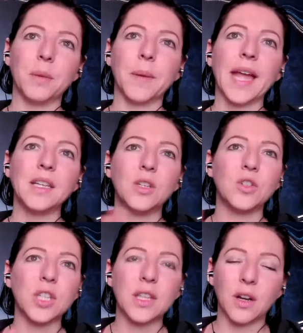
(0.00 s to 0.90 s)
But
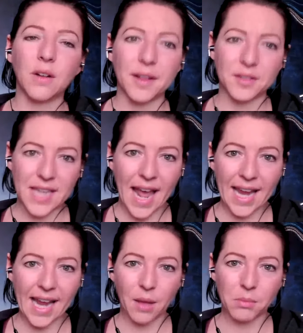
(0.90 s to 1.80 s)
usually they're around 10
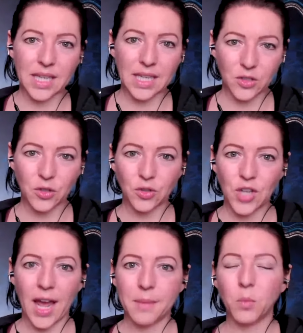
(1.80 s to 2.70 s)
a.m. Eastern
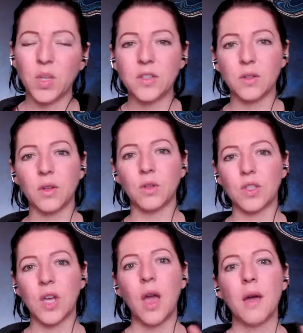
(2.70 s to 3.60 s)
time, and we do
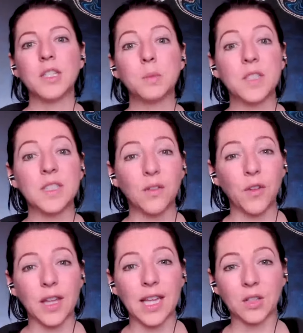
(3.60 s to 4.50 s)
those
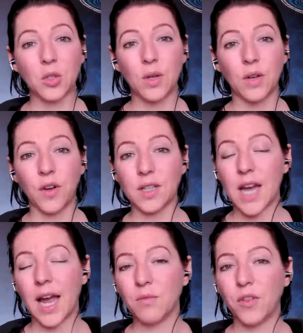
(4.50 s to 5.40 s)
specifically at two different
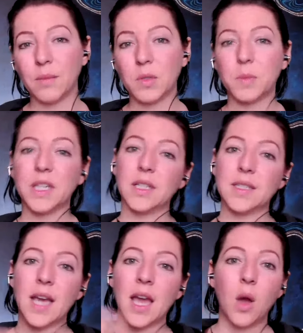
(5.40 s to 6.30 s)
time frames
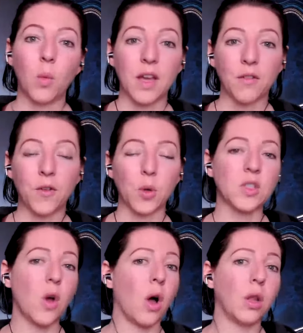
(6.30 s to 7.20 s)
because we have
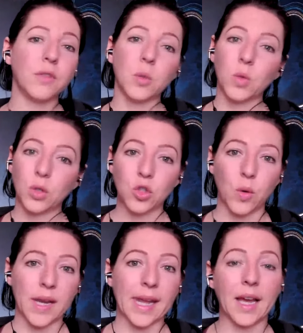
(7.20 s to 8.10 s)
folks all over the world
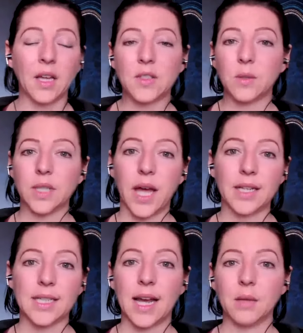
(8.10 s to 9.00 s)
joining us. So a lot
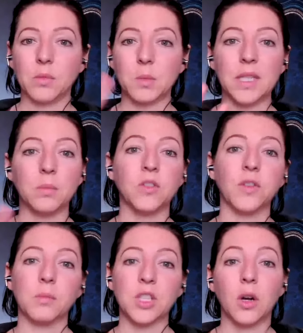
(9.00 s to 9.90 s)
of times people
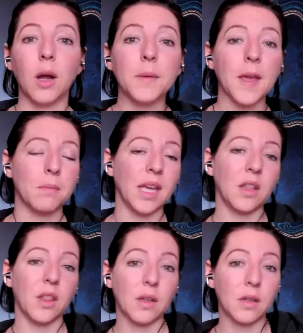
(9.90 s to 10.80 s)
from Europe can make
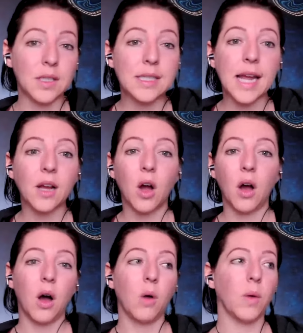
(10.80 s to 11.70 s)
the Thursday
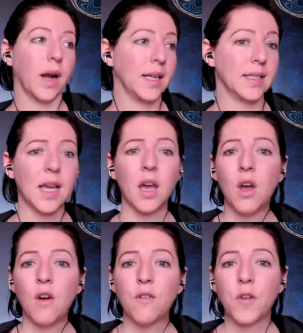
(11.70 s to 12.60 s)
call, whereas
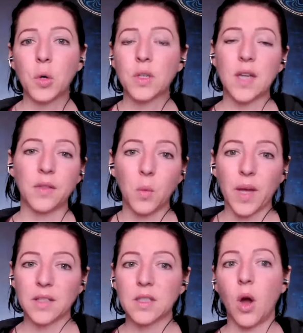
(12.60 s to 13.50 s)
Folks on the
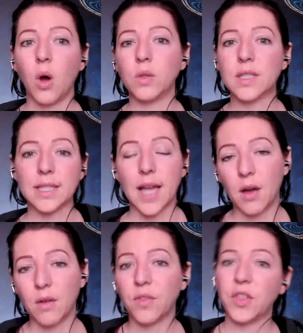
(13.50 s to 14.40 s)
West Coast
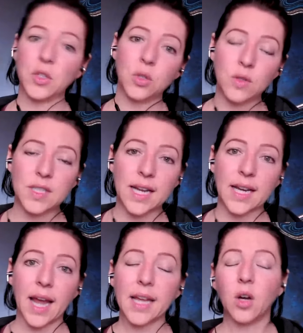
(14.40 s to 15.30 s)
love the Tuesday
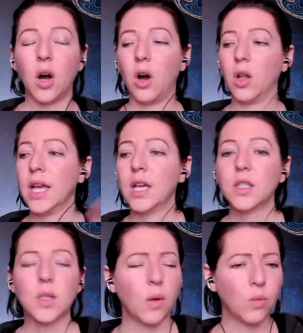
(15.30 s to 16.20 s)
night call.
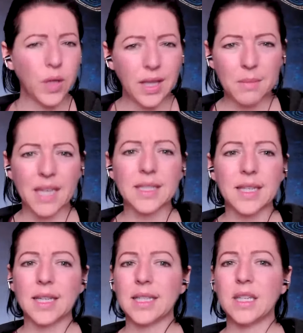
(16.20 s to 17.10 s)
So it really makes
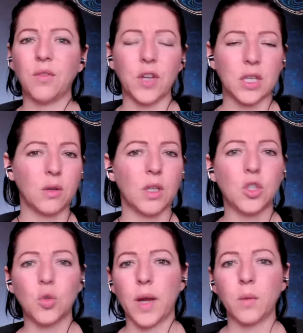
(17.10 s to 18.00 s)
it easy for you to
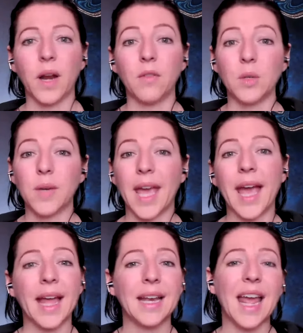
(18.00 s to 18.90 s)
join whatever you
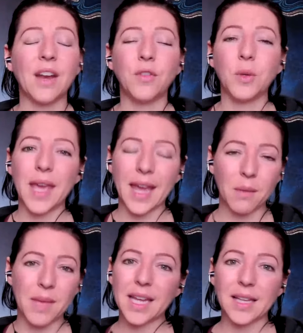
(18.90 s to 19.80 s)
can. And if you
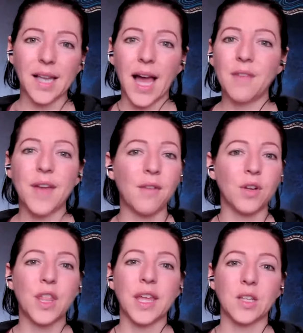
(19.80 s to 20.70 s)
can't make it live,
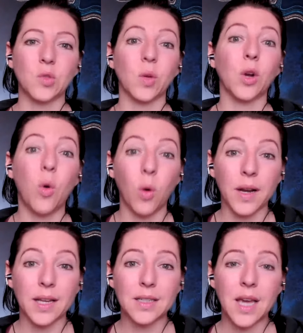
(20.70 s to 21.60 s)
everything is
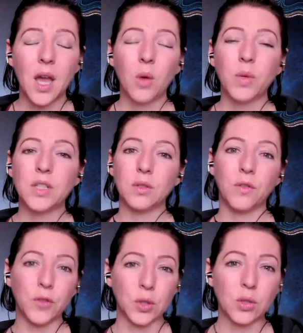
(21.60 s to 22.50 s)
recorded. We do
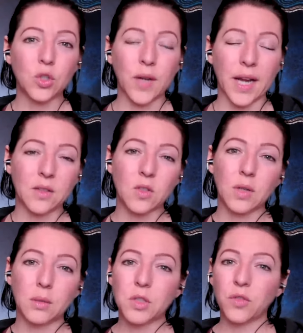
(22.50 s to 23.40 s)
full
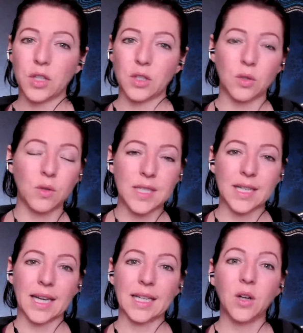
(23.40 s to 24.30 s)
transcripts for the Tuesday
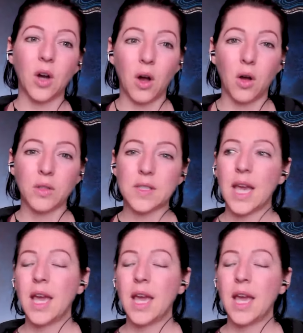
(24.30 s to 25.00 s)
night calls.